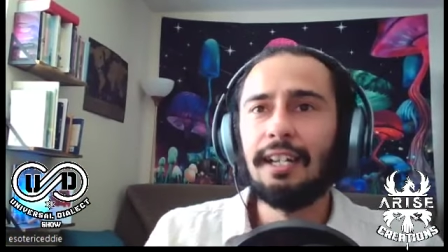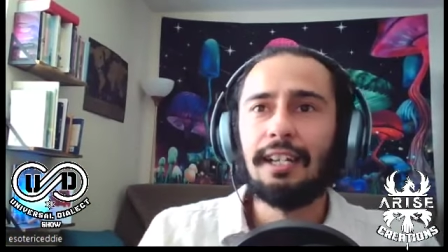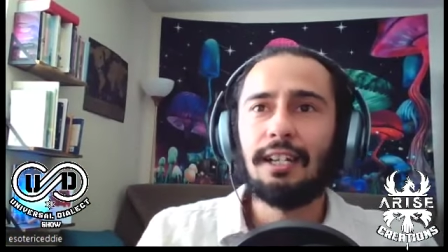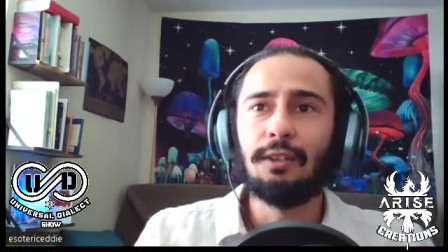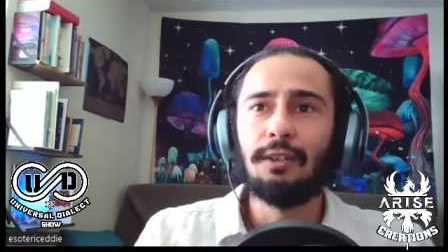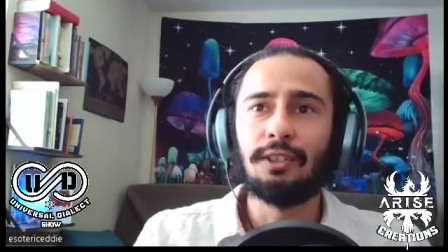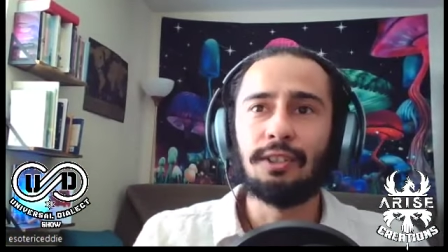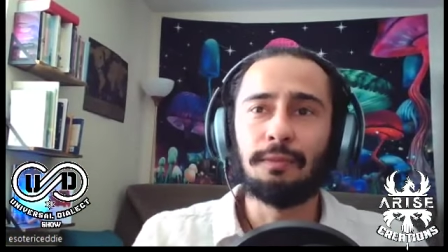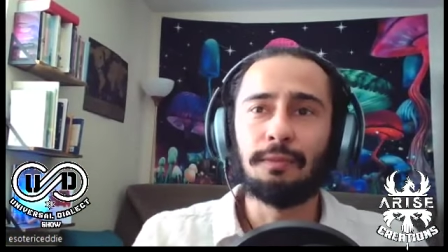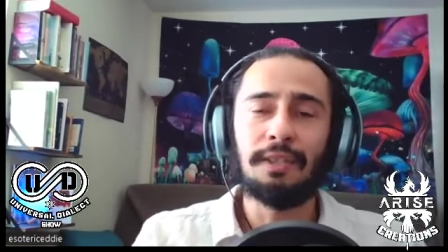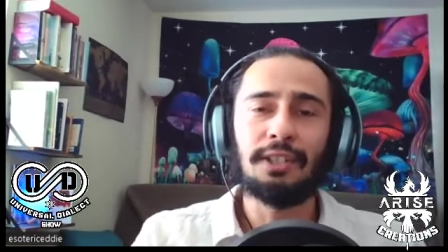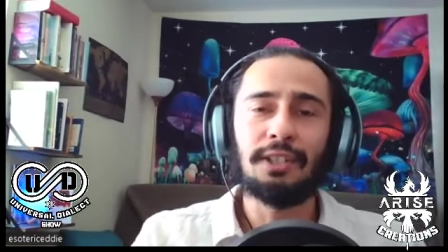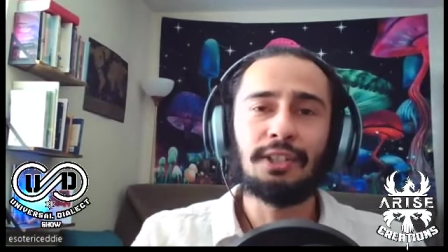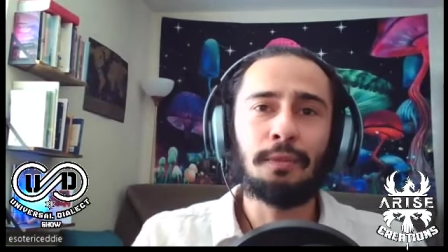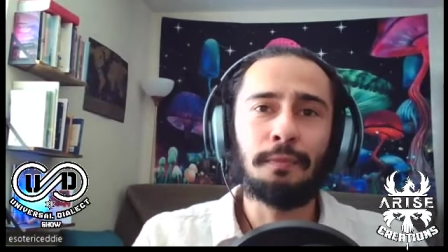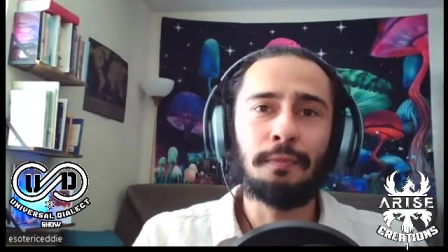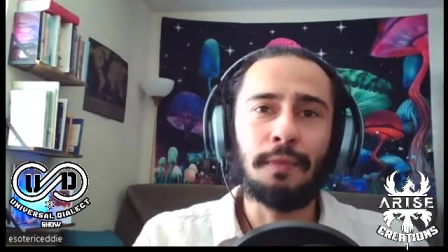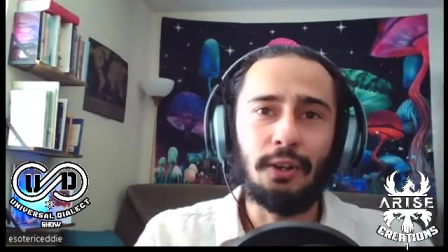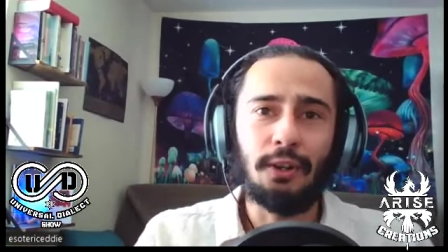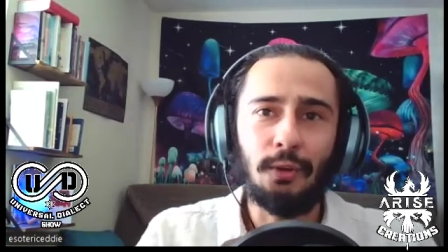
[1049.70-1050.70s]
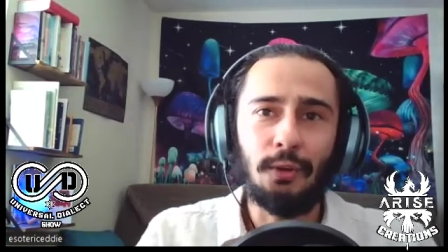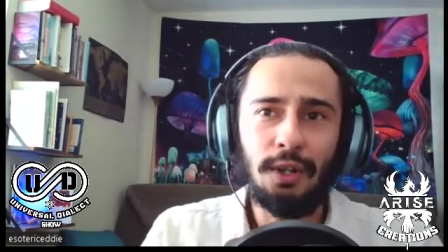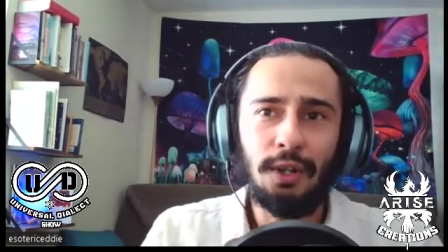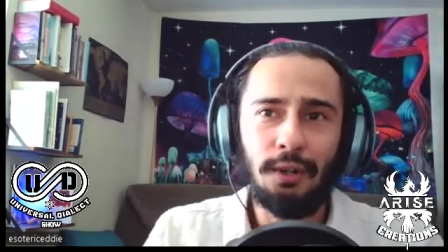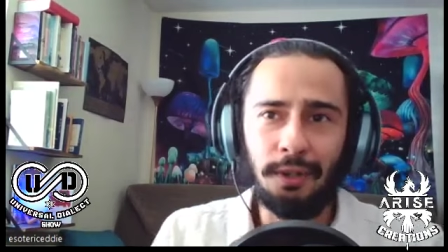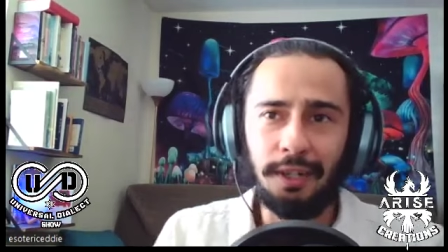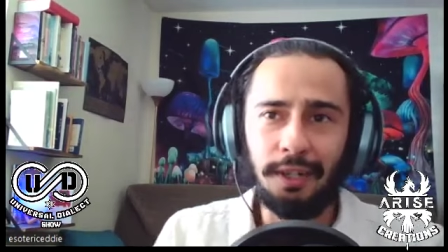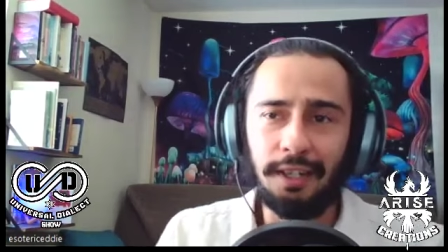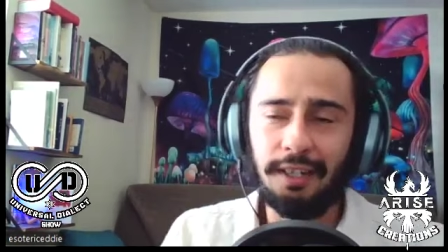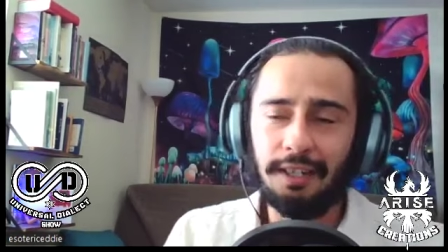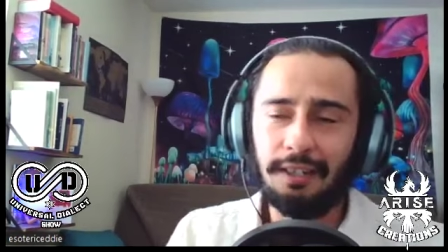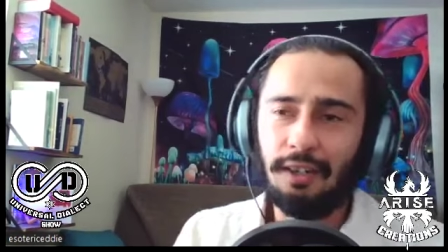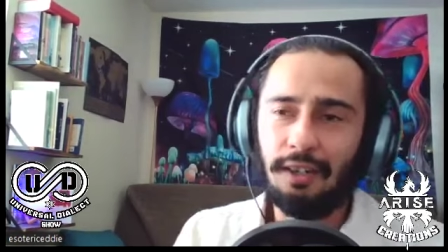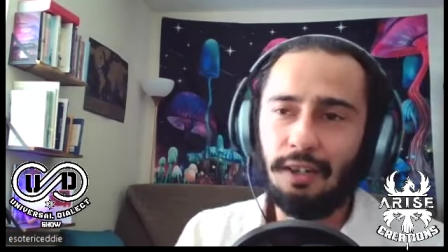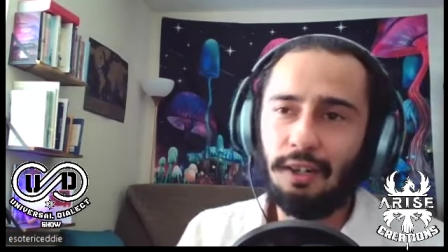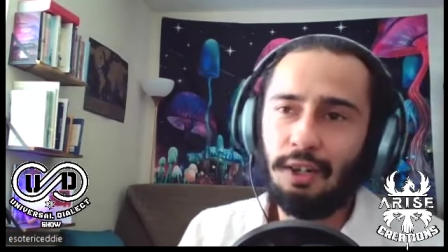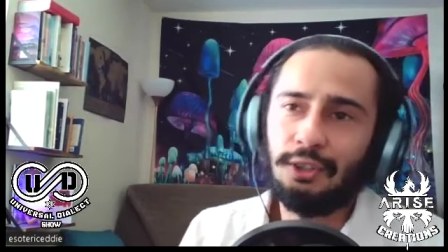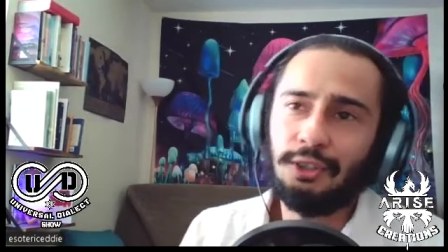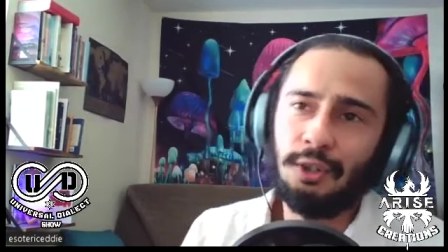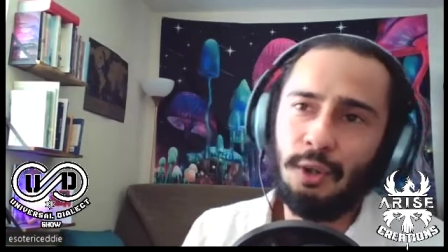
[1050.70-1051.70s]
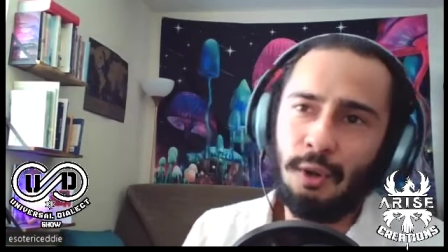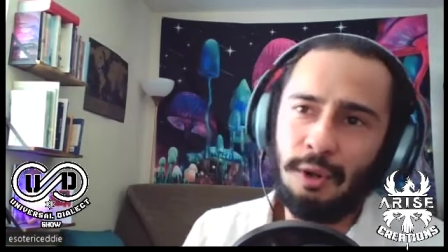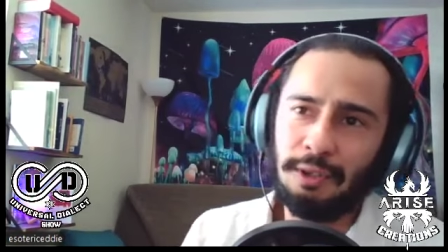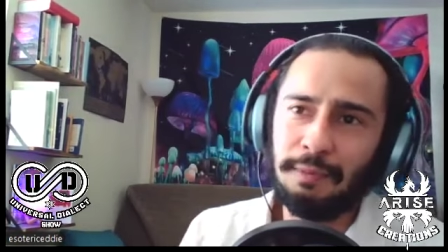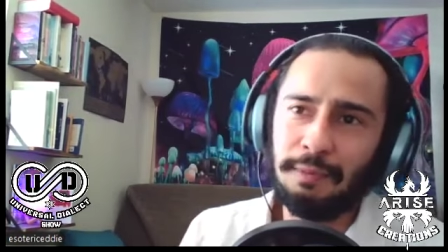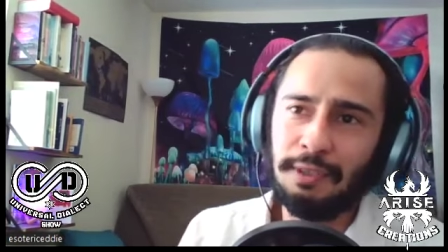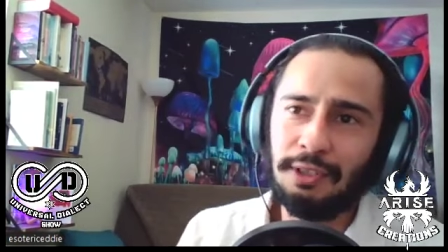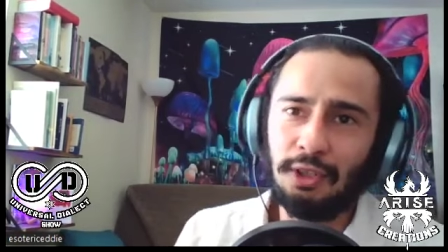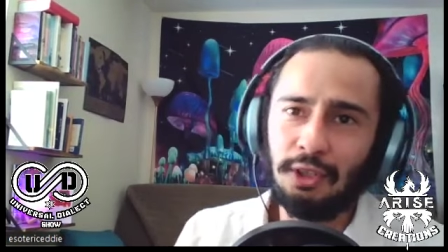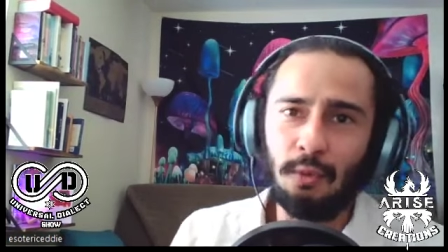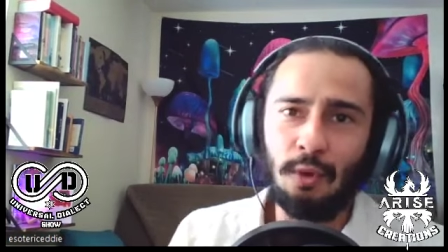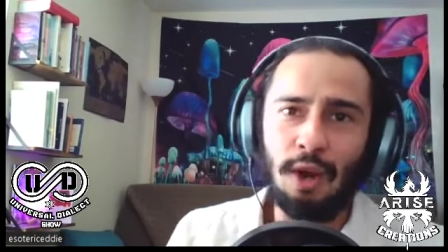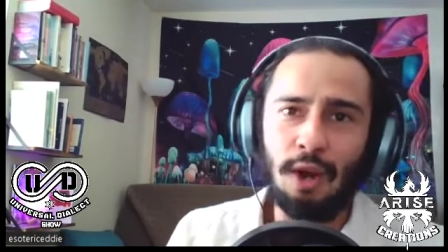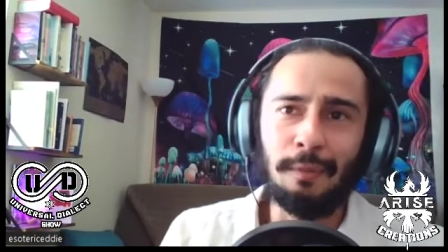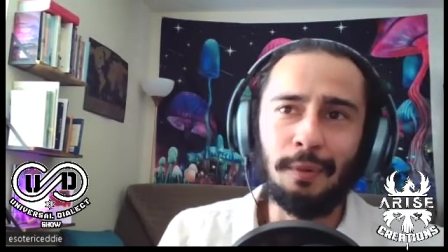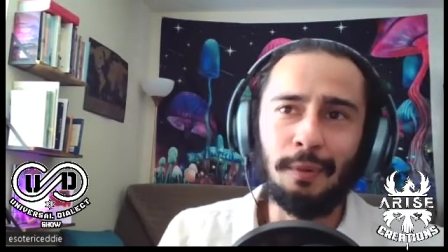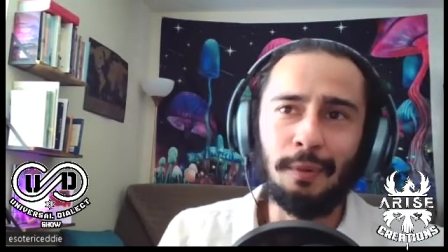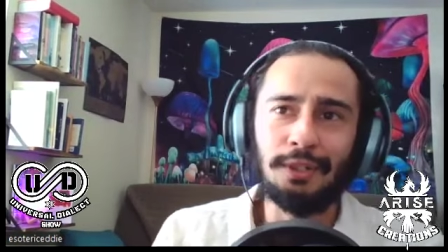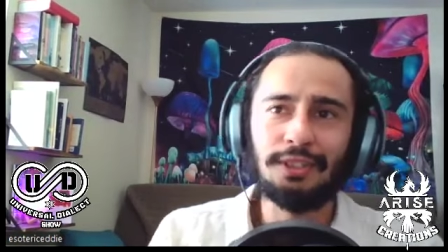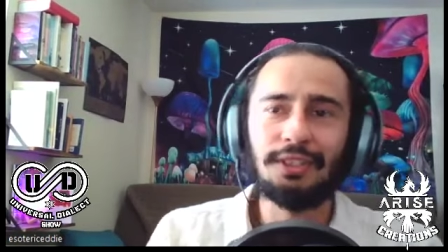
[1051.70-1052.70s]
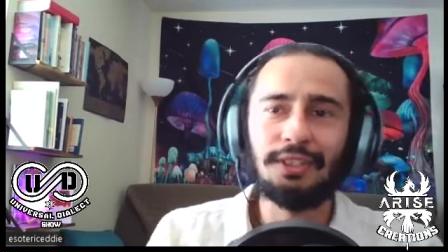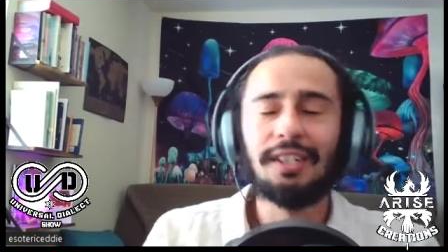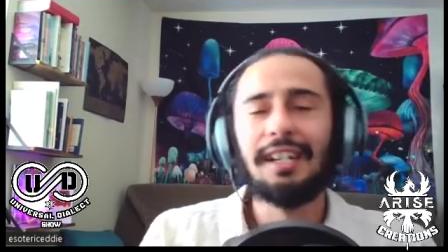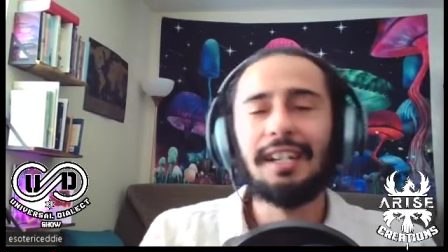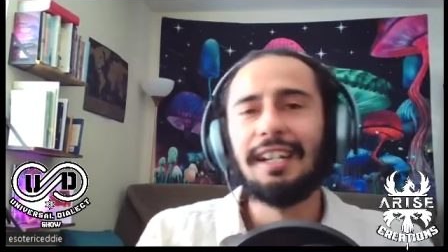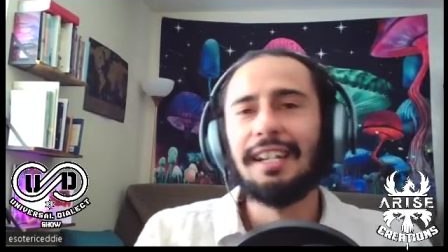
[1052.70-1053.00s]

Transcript: It was Mr. McCreary, also known as Mr. Roberts.